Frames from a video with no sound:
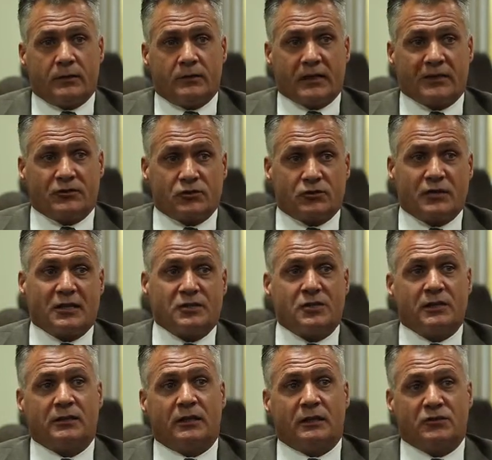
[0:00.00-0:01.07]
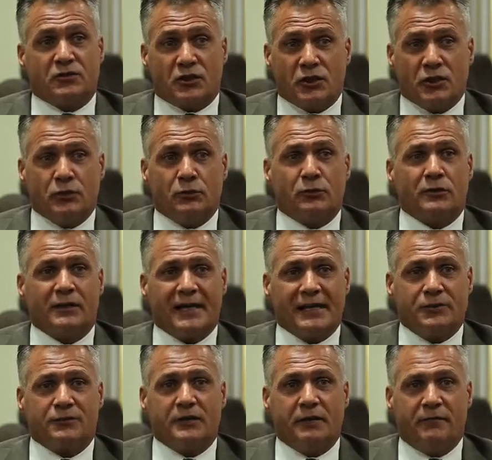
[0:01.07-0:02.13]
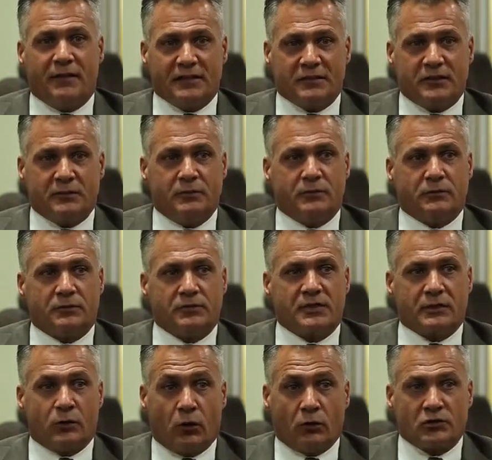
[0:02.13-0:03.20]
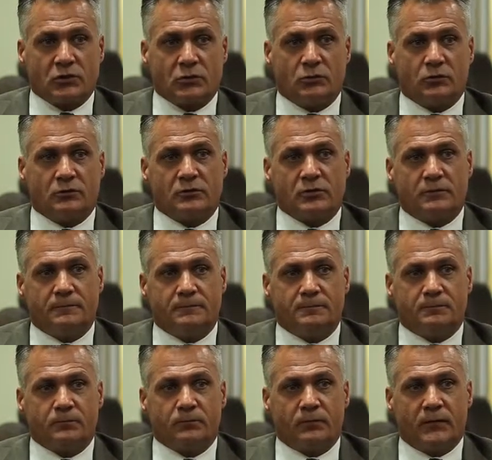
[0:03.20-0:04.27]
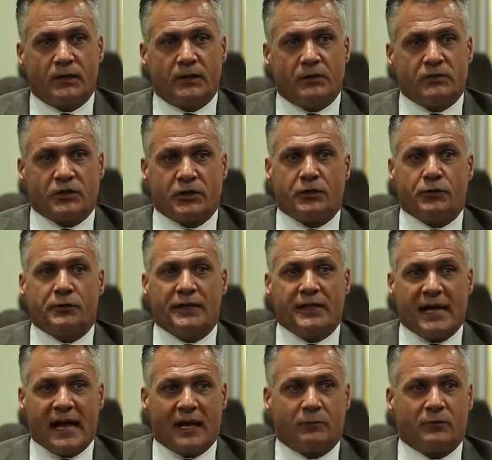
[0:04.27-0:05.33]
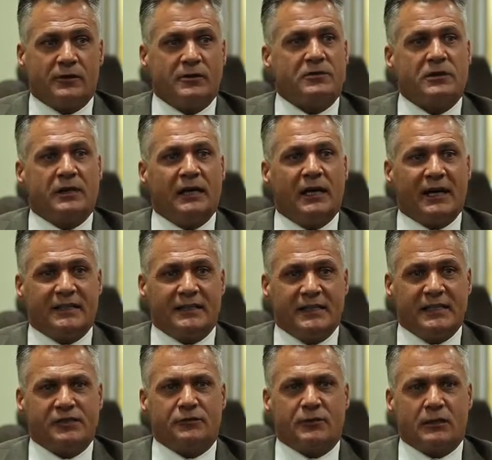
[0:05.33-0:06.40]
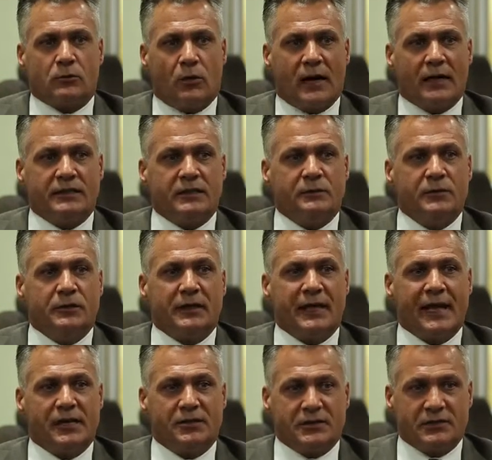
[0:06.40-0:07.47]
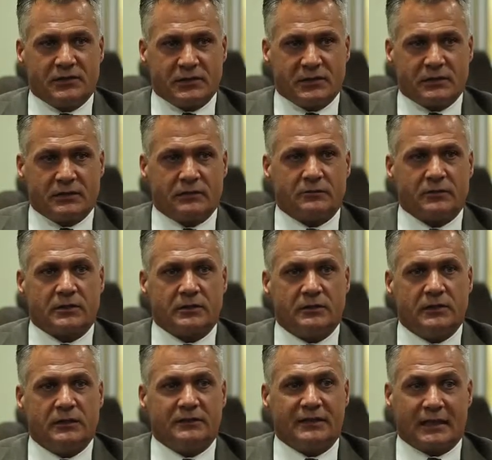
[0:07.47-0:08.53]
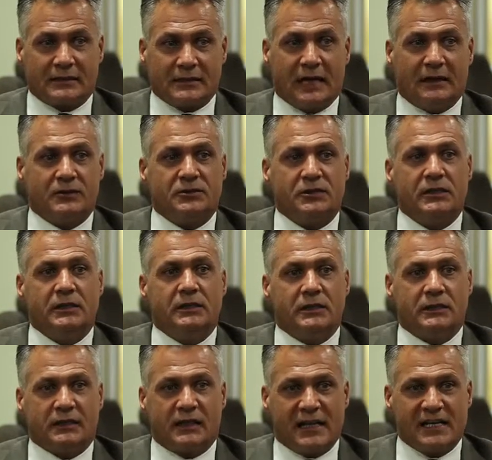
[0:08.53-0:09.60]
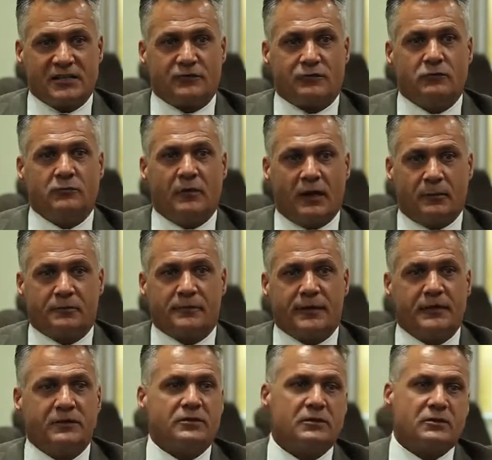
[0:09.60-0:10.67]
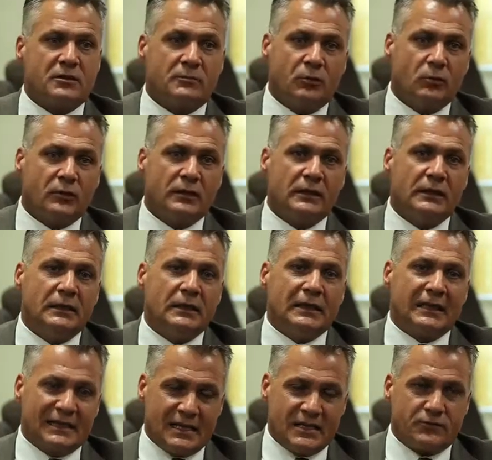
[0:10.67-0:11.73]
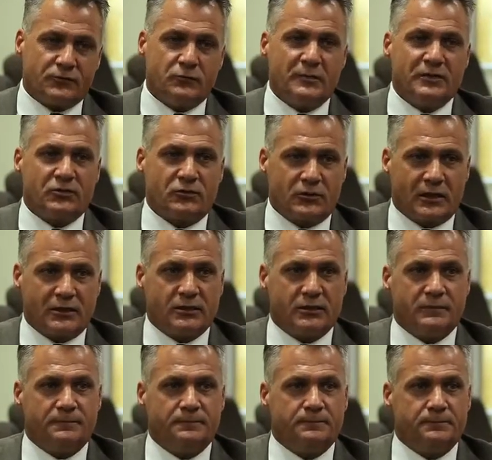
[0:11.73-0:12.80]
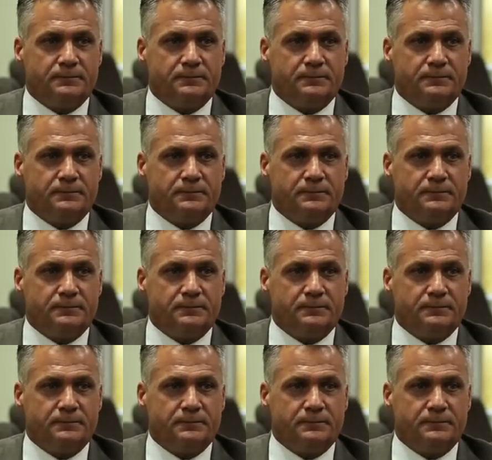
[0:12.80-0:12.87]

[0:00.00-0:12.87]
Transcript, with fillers: the construction of secure entry vestibules in all schools, security cameras, and district-wide communication systems, technology and classroom upgrades to support classroom instruction.